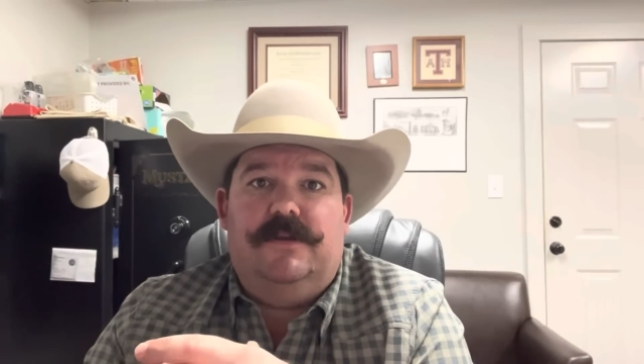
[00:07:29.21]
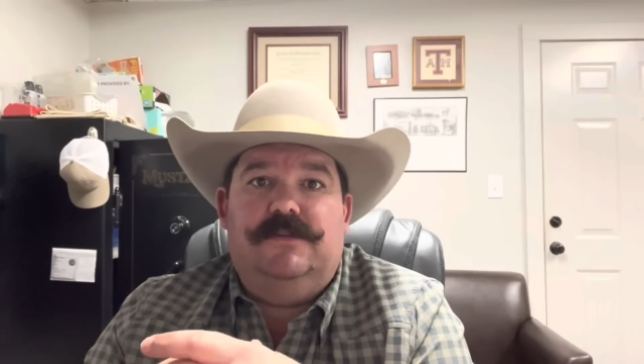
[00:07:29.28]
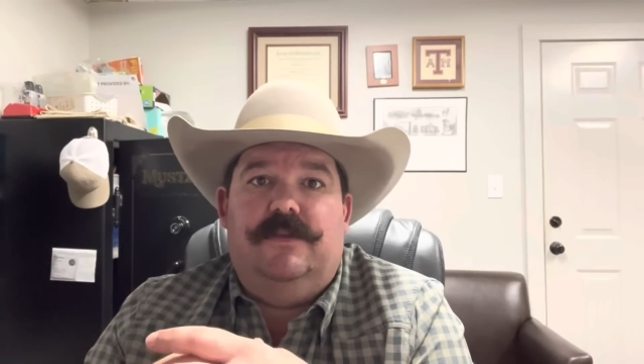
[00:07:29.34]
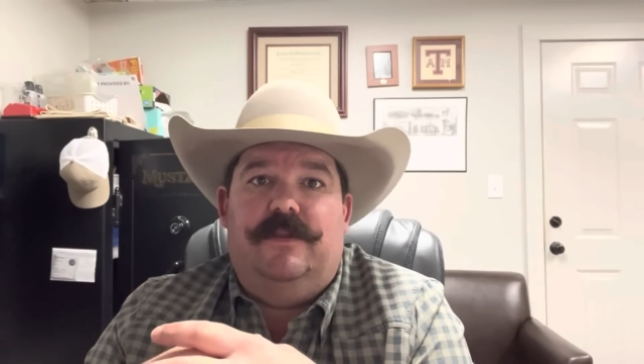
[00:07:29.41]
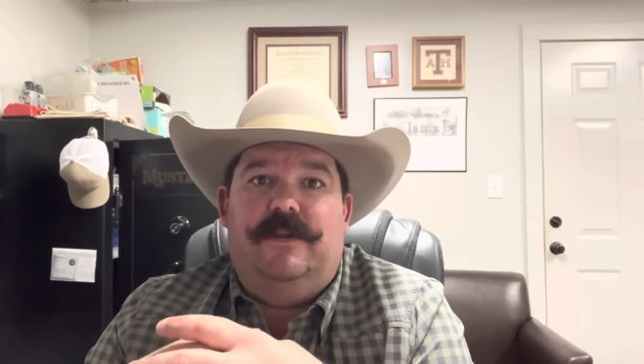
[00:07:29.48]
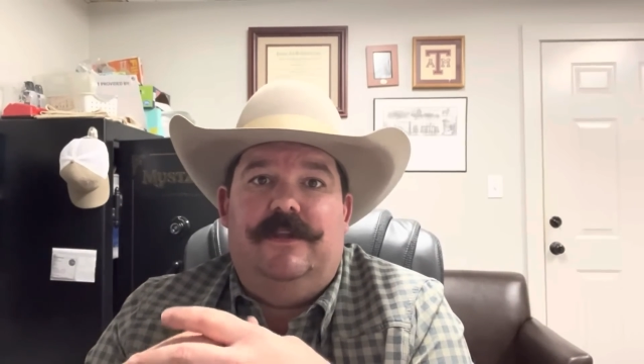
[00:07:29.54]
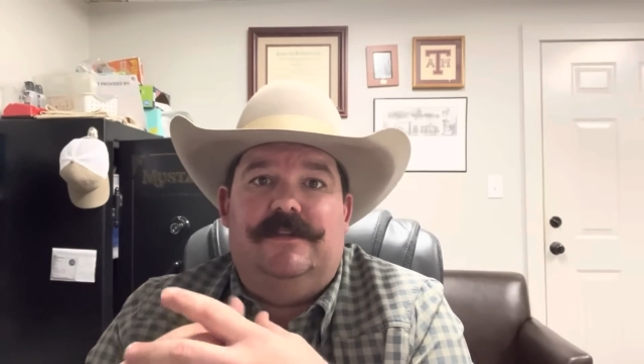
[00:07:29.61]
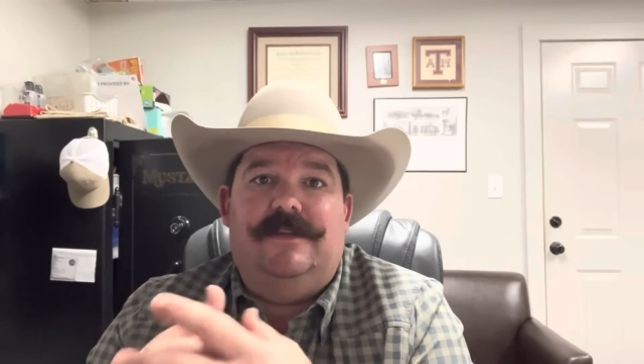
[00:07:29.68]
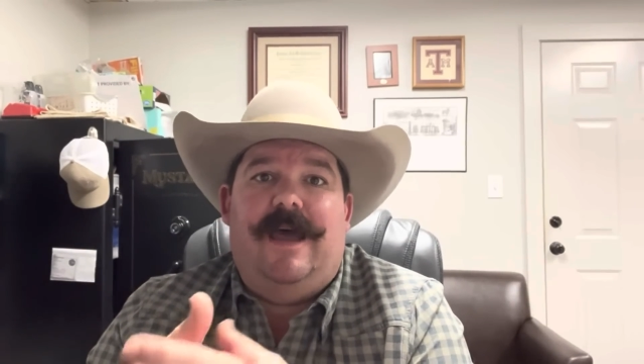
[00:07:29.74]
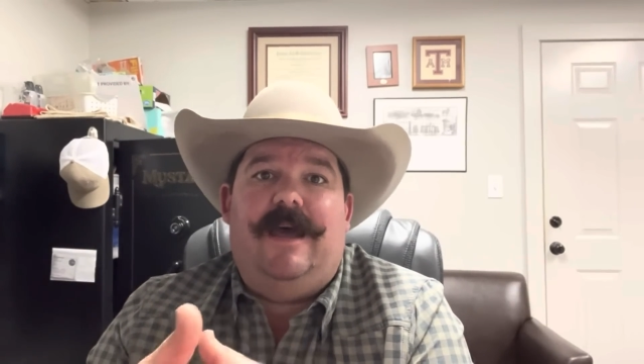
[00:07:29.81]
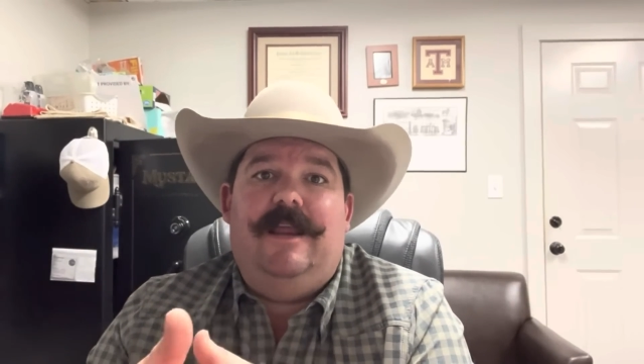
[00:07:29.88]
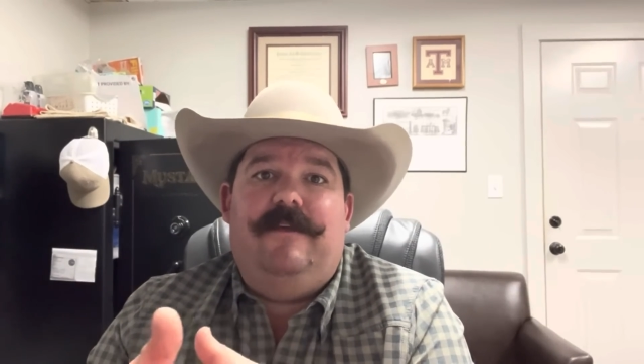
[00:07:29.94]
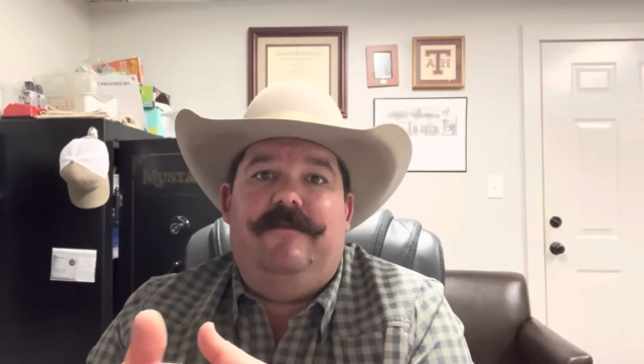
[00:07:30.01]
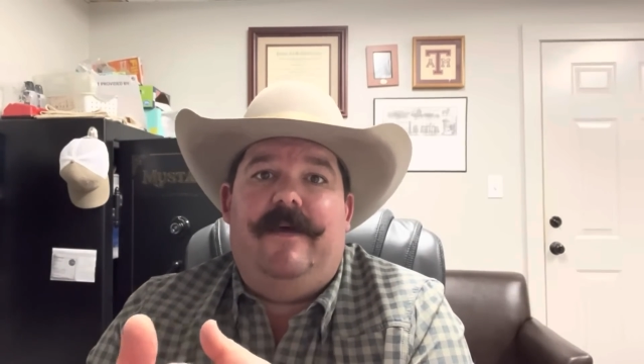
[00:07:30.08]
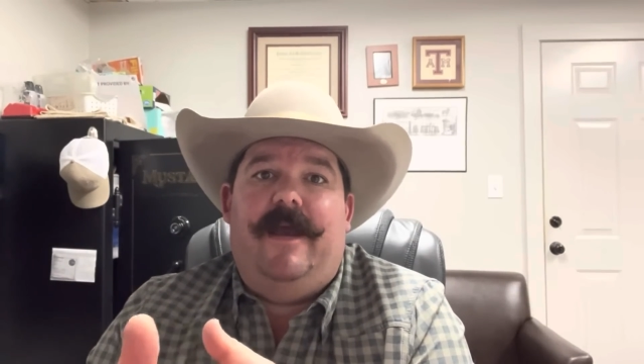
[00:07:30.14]
So the
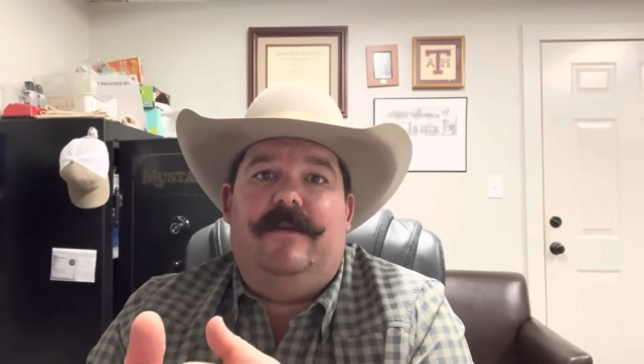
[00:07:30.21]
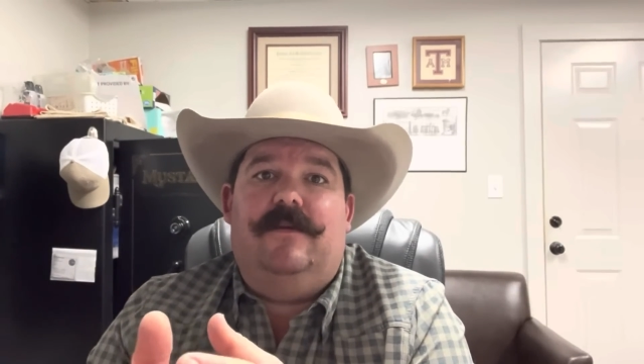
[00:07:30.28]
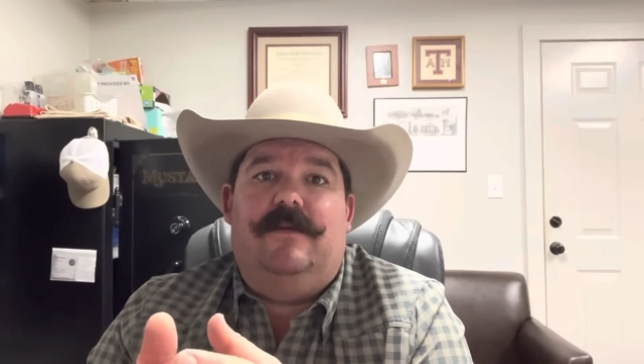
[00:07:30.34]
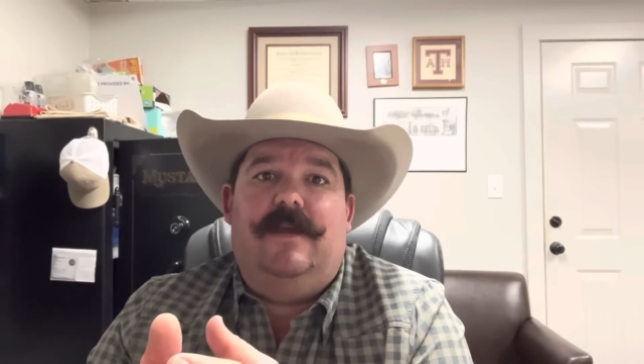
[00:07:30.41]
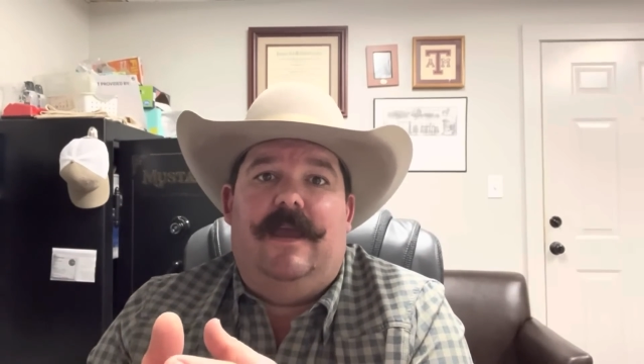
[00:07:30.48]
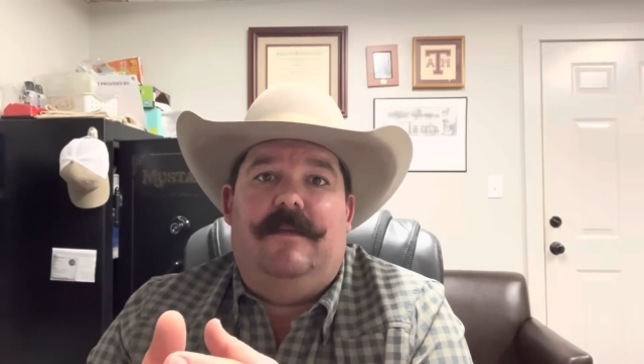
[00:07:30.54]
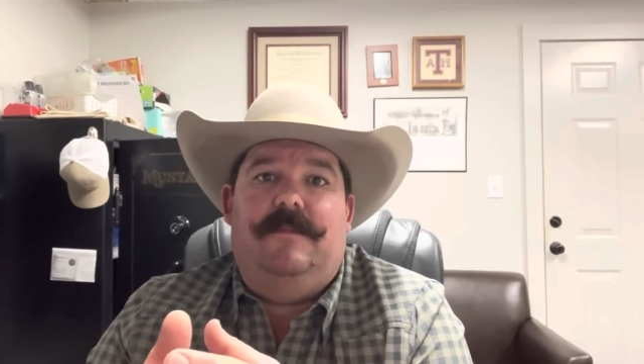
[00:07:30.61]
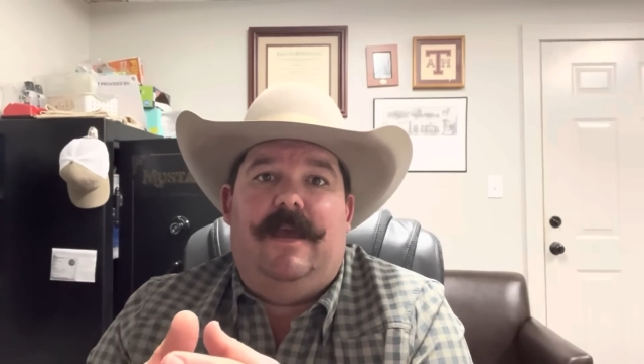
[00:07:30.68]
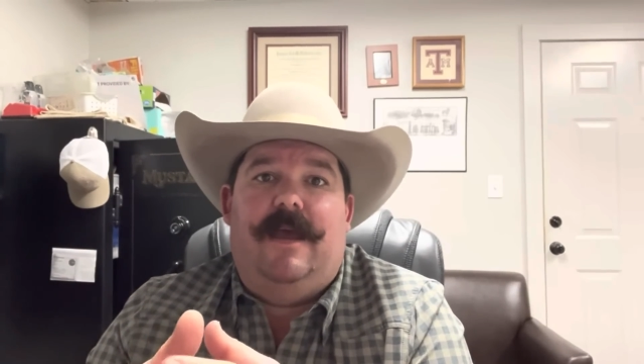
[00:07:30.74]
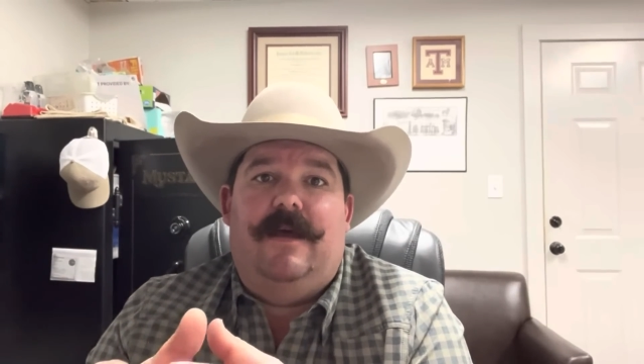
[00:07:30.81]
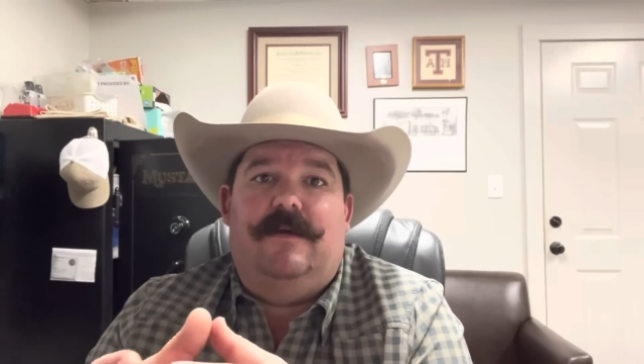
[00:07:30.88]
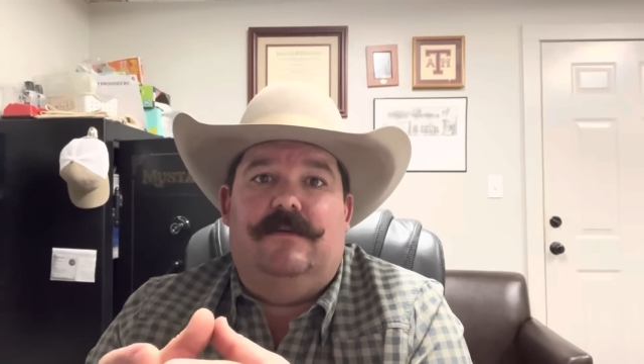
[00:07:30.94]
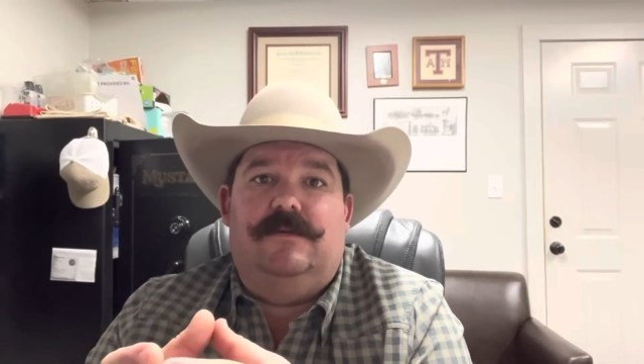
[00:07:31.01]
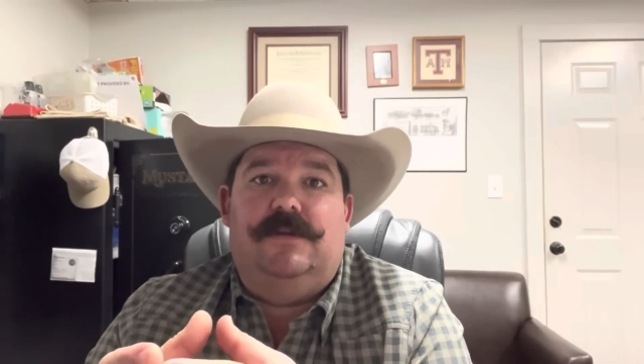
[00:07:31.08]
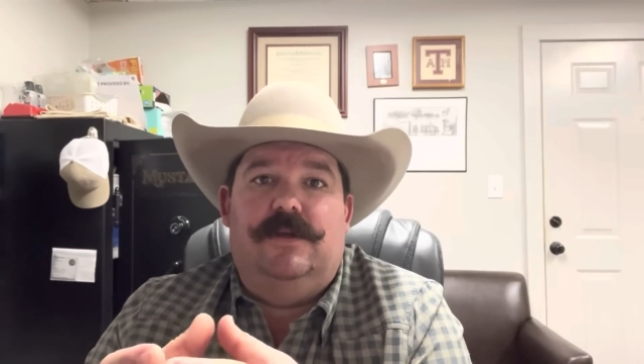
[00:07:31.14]
deciding factor came
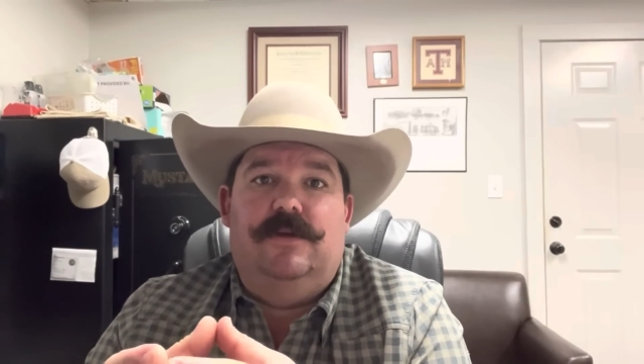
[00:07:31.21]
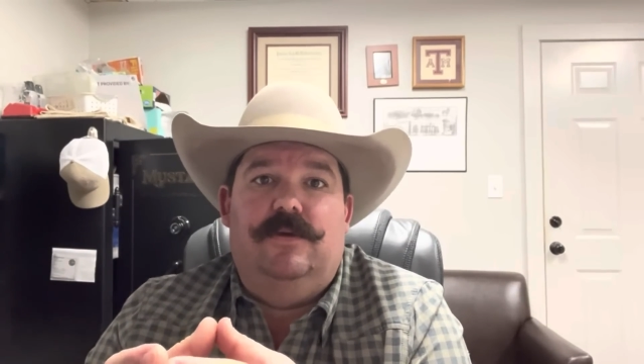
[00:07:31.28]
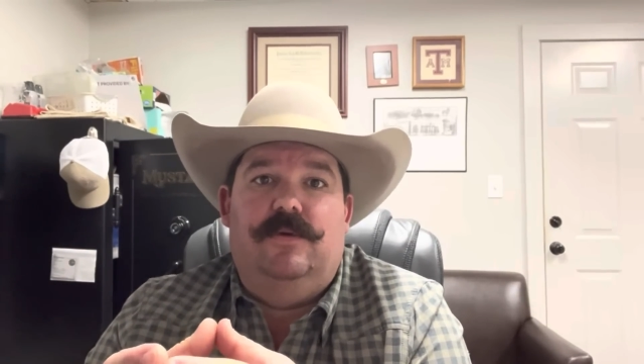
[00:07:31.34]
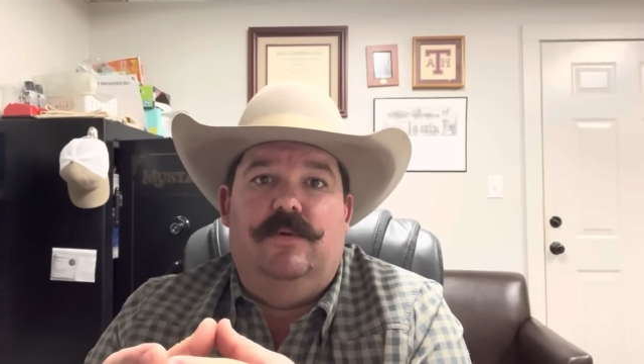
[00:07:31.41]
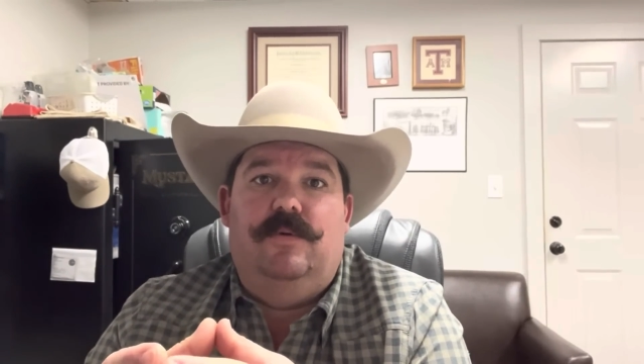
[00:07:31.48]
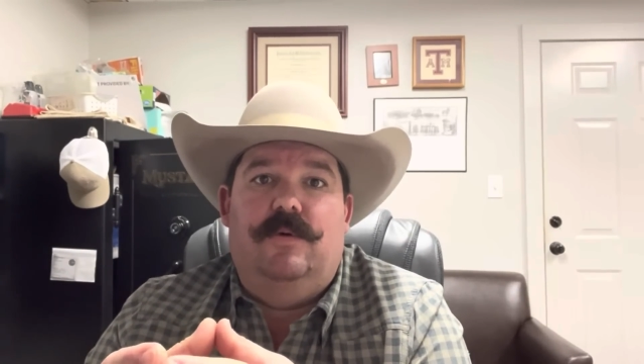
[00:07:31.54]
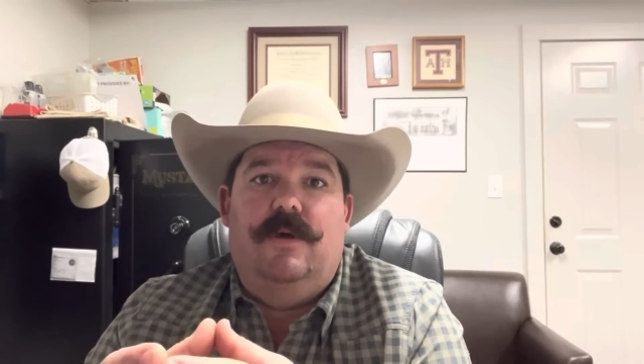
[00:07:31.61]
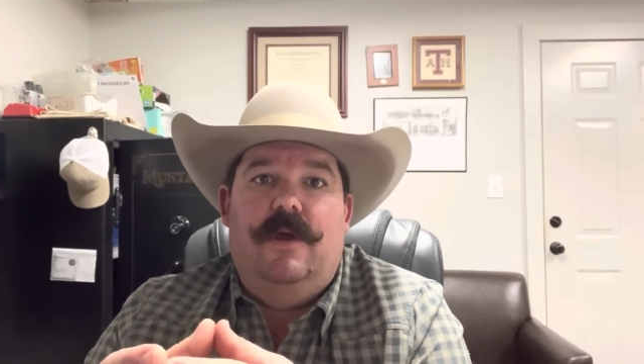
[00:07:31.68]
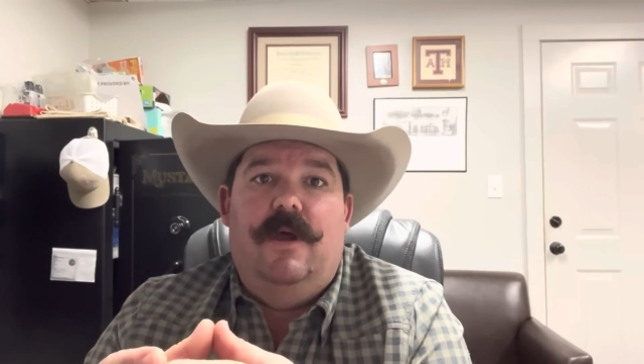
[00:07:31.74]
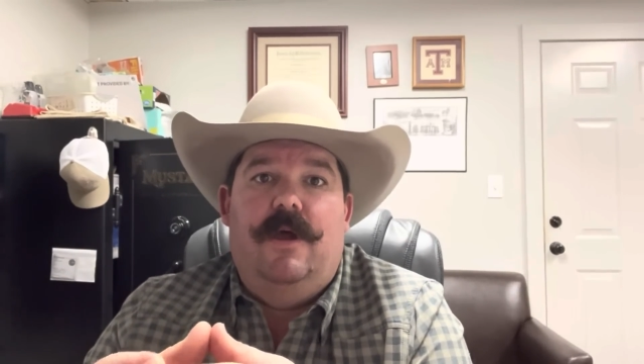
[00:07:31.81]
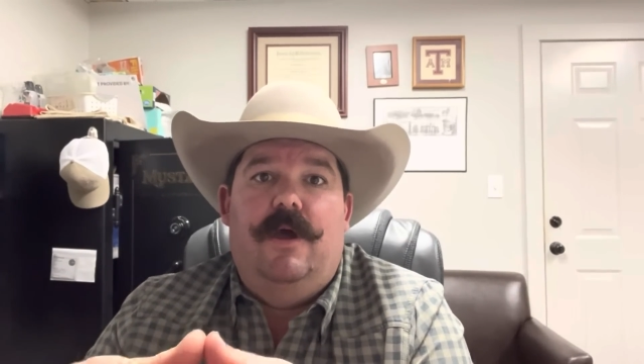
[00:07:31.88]
down to